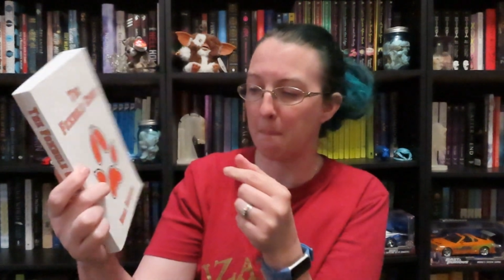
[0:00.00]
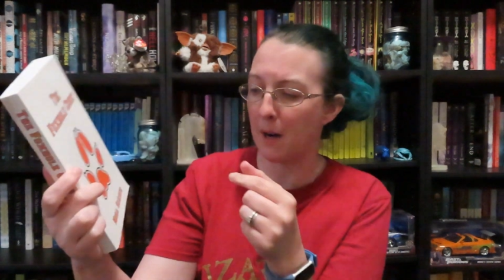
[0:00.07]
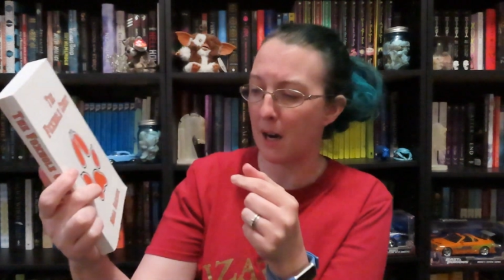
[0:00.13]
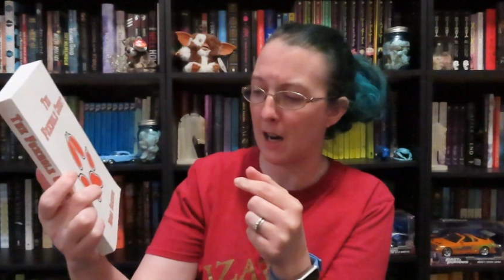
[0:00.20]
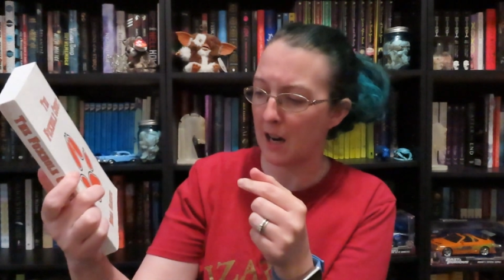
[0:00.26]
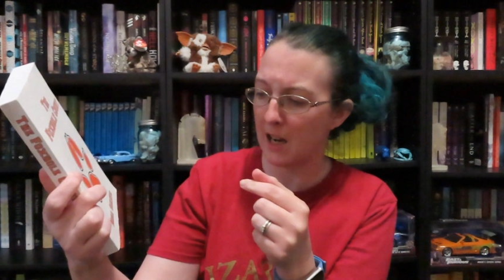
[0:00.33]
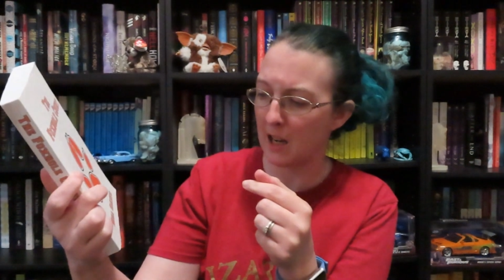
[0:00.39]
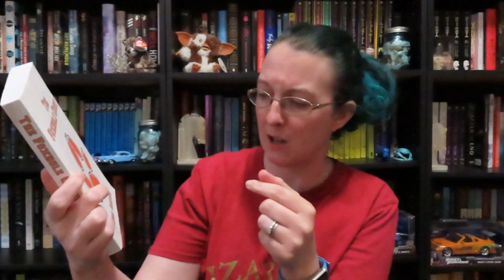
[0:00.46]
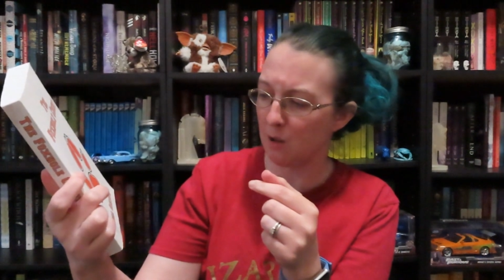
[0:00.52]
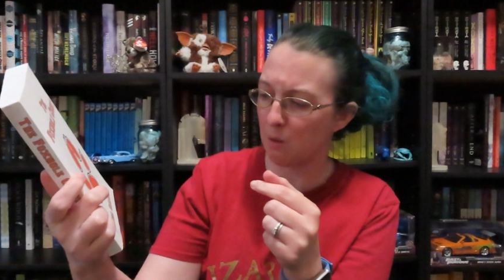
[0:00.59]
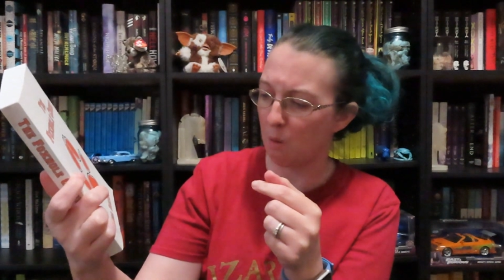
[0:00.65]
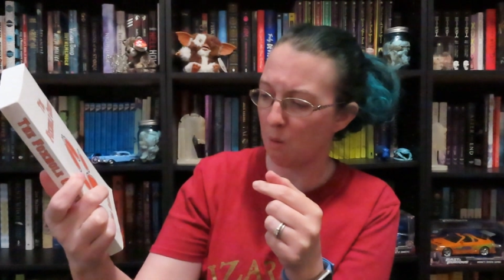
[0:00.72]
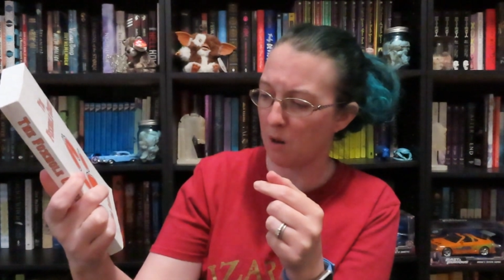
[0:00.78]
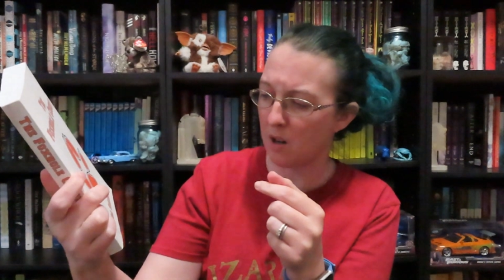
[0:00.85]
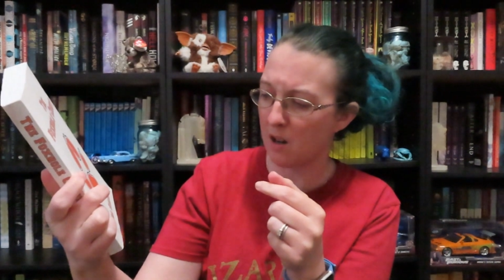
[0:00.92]
by
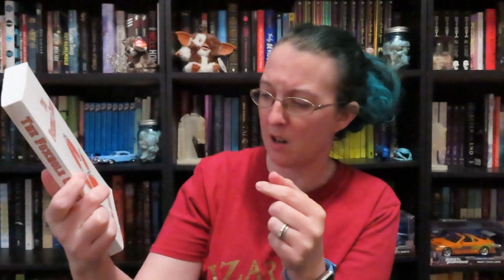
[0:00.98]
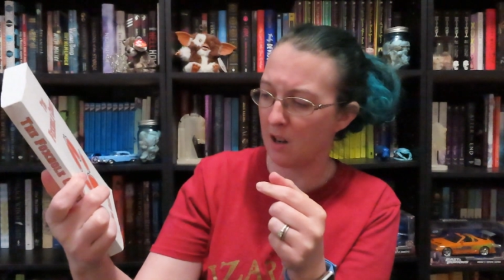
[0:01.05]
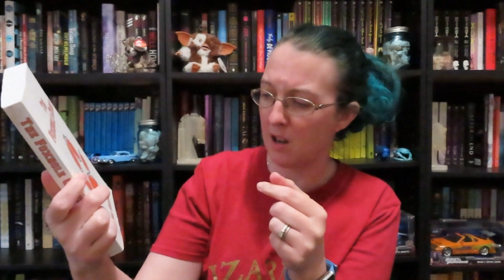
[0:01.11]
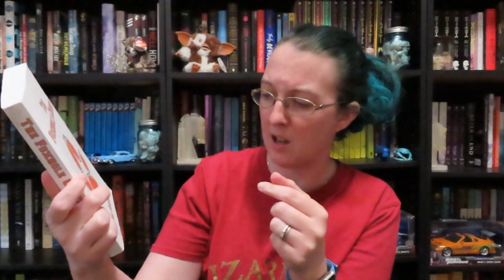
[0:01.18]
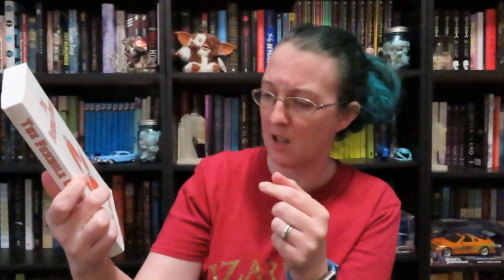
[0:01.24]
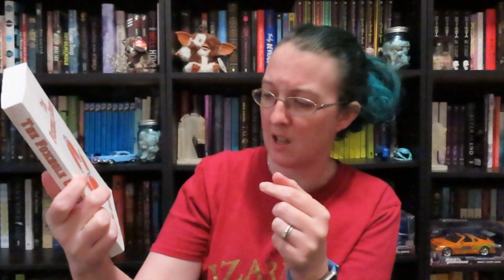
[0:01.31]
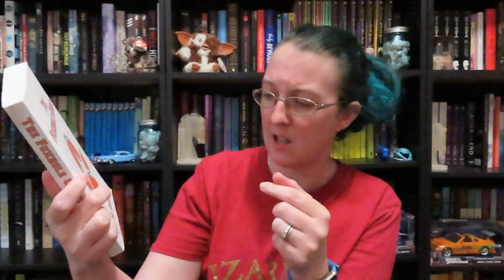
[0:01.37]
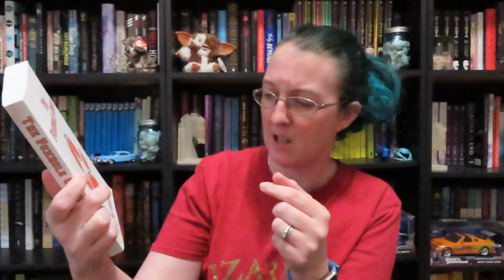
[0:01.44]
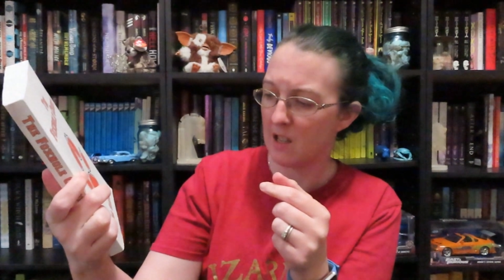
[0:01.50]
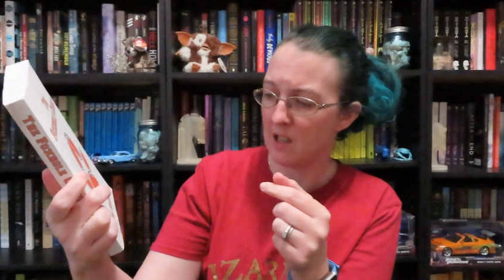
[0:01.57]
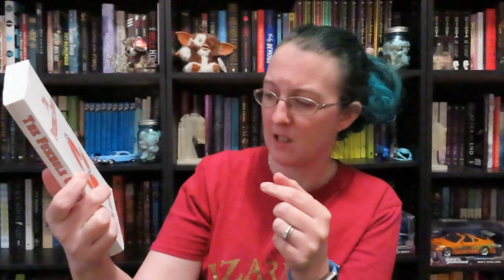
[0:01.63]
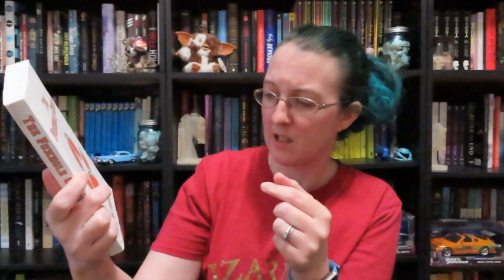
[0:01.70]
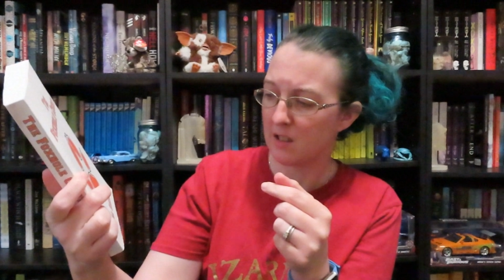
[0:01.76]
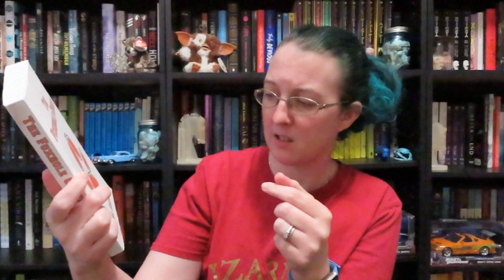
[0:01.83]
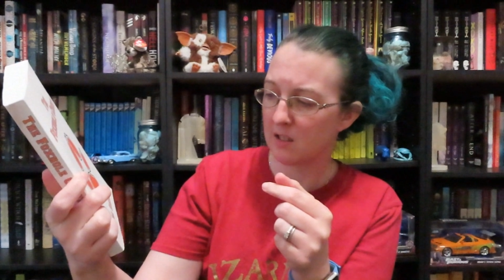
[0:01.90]
Nora
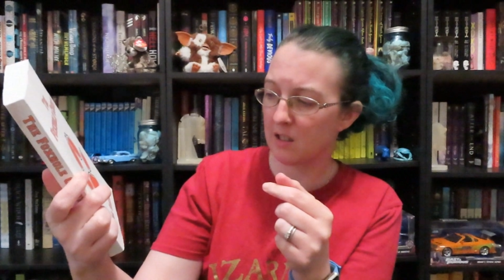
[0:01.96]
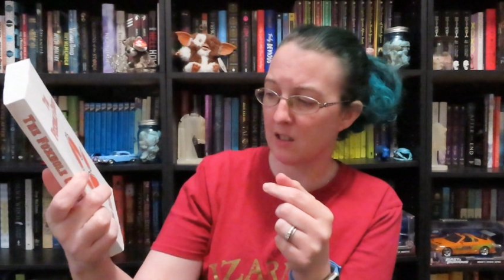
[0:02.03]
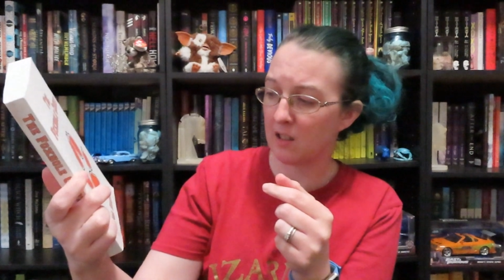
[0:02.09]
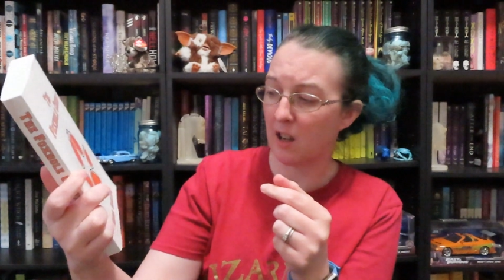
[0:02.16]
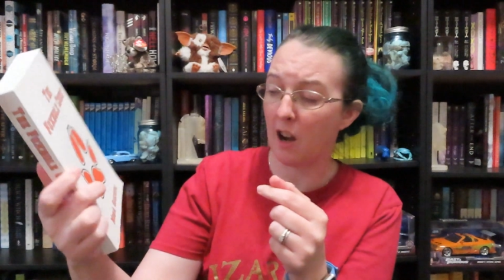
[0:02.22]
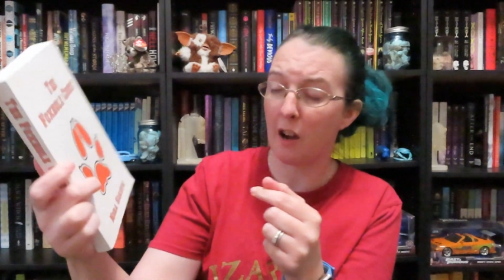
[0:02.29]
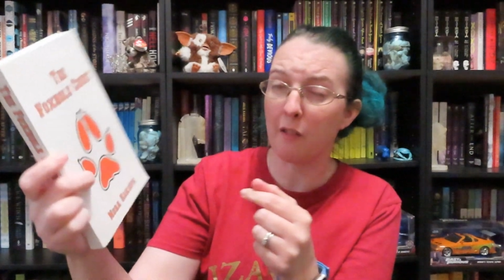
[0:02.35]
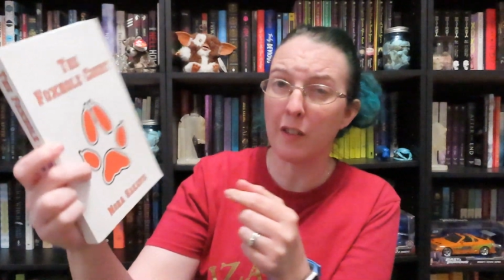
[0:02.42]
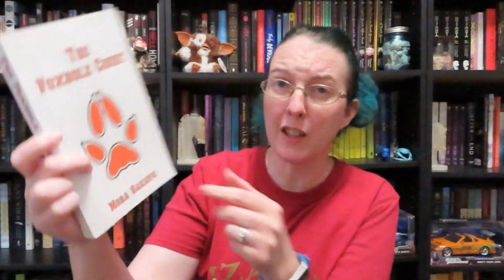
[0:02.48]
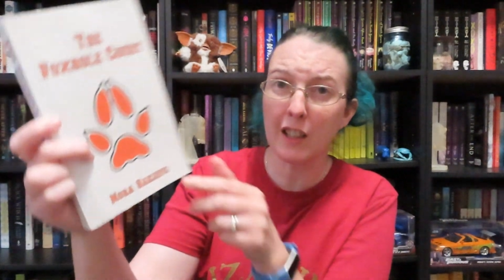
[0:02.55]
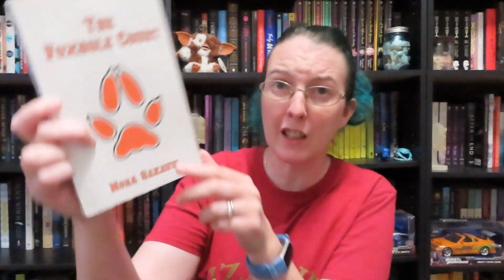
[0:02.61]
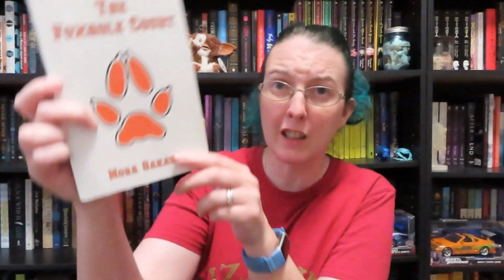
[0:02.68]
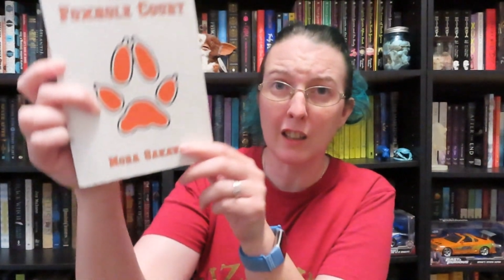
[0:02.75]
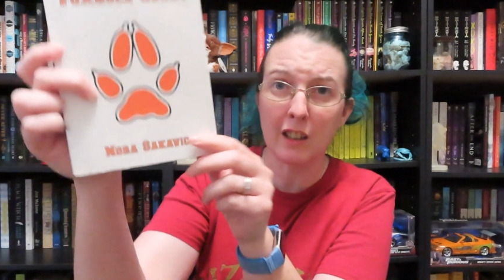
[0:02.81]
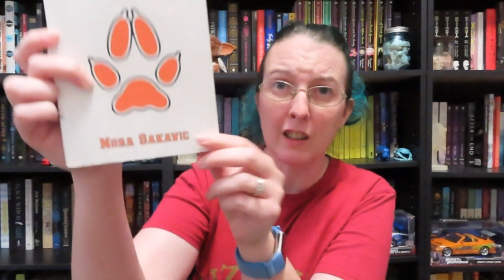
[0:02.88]

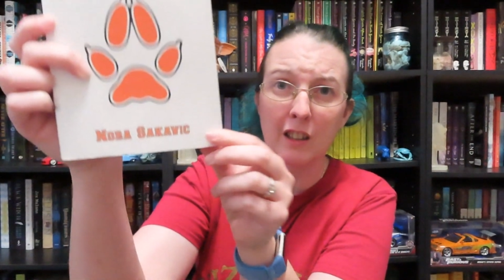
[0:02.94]
Sakavic.